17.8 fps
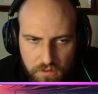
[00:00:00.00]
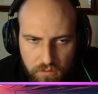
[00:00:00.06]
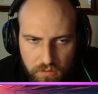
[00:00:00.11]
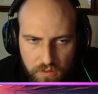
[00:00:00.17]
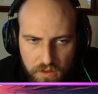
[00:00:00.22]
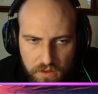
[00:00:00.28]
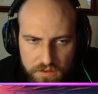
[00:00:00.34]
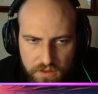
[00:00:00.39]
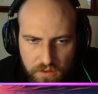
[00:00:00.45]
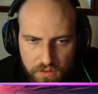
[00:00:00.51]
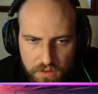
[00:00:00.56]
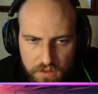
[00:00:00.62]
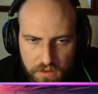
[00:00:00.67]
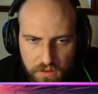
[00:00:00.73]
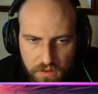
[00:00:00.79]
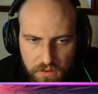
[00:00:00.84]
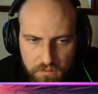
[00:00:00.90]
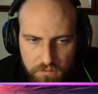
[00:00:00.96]
Could also go
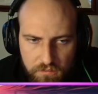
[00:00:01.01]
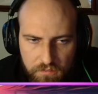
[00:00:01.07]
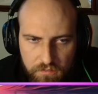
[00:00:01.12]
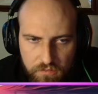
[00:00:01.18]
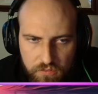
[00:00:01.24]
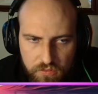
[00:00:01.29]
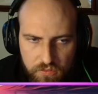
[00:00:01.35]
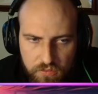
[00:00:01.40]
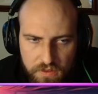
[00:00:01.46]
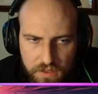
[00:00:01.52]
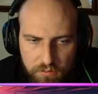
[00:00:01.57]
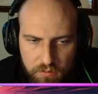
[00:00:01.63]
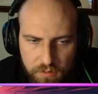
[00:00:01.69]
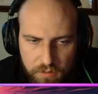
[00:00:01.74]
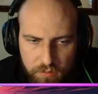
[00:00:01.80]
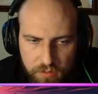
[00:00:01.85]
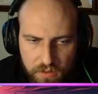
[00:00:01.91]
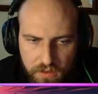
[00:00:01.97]
here. Ooh, that would
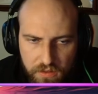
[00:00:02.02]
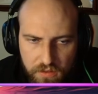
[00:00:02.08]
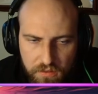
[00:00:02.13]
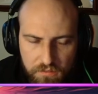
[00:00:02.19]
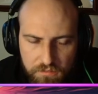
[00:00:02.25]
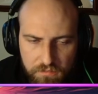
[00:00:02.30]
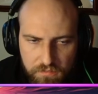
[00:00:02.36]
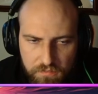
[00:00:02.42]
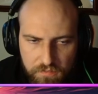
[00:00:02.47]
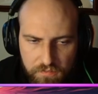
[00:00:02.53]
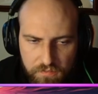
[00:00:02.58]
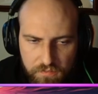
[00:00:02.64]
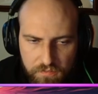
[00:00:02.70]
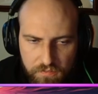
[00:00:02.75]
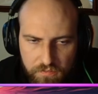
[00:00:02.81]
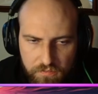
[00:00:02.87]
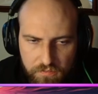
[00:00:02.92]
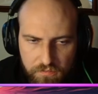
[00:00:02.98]
be pretty good.
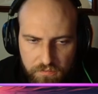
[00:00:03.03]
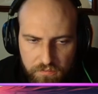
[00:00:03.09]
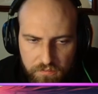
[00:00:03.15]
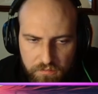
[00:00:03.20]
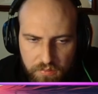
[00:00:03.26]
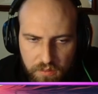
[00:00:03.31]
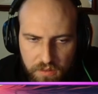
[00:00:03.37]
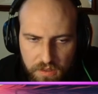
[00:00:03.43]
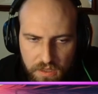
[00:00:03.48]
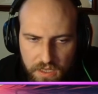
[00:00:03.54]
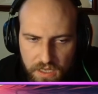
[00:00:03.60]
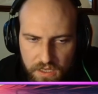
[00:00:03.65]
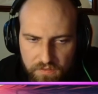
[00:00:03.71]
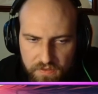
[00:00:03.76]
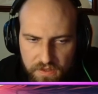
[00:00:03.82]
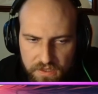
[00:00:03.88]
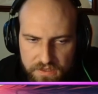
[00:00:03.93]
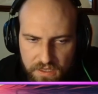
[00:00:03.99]
But not
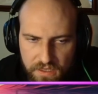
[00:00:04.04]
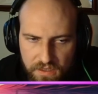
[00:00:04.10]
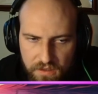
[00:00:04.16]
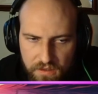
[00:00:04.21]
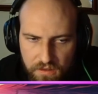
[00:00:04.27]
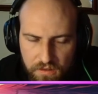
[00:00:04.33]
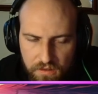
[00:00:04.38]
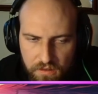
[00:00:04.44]
if they take.